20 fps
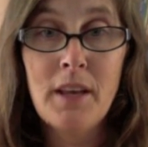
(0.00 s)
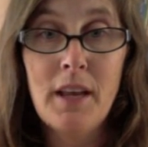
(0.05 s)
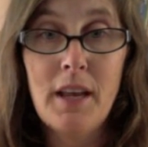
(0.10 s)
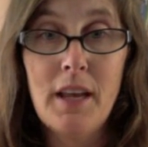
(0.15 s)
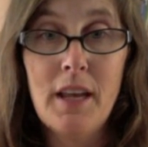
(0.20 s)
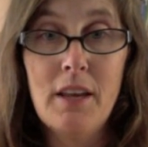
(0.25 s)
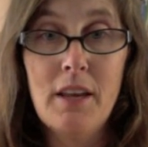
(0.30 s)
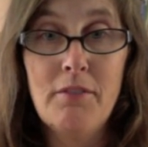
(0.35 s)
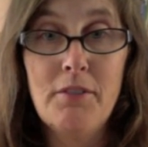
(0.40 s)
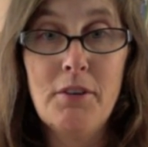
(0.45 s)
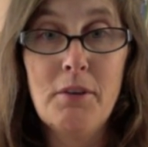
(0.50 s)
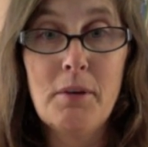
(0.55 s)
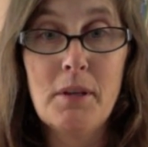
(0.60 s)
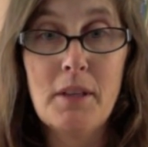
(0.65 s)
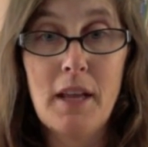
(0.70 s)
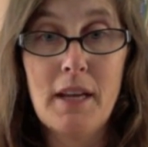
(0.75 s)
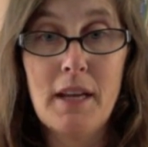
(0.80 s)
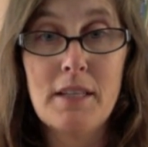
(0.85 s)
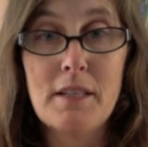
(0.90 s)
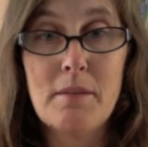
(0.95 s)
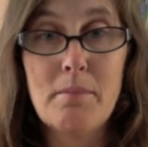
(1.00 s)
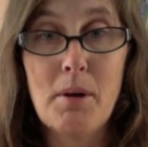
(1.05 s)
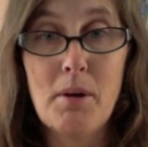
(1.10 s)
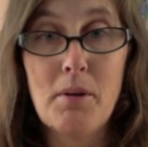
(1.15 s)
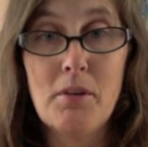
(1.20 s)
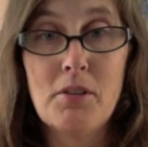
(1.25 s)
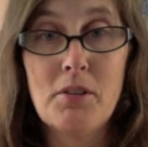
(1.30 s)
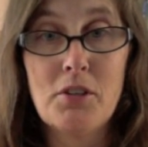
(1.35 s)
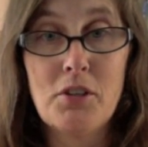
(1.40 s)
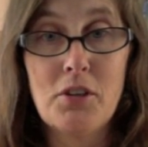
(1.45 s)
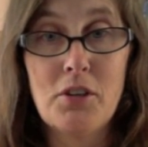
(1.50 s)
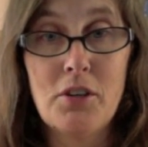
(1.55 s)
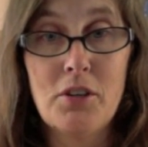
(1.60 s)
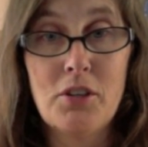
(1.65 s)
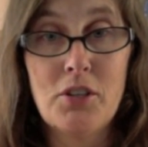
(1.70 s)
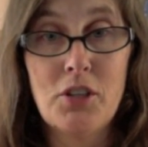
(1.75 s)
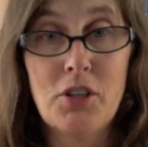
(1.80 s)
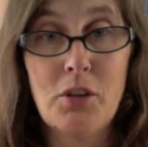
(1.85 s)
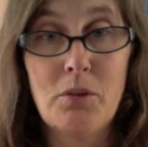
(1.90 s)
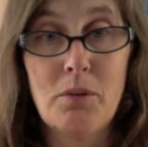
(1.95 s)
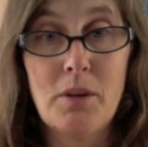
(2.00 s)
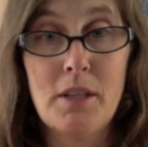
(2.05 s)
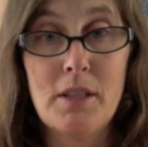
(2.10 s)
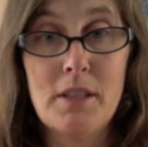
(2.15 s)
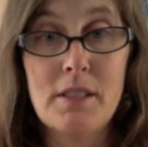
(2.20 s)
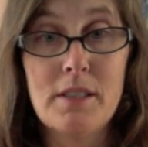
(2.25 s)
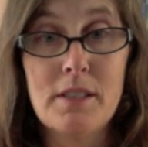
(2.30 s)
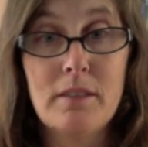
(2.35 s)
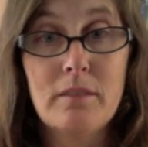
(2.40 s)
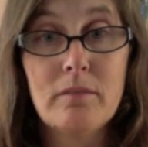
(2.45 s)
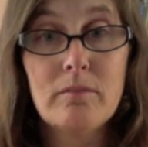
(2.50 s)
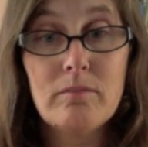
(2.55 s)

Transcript: if you would like to post your children's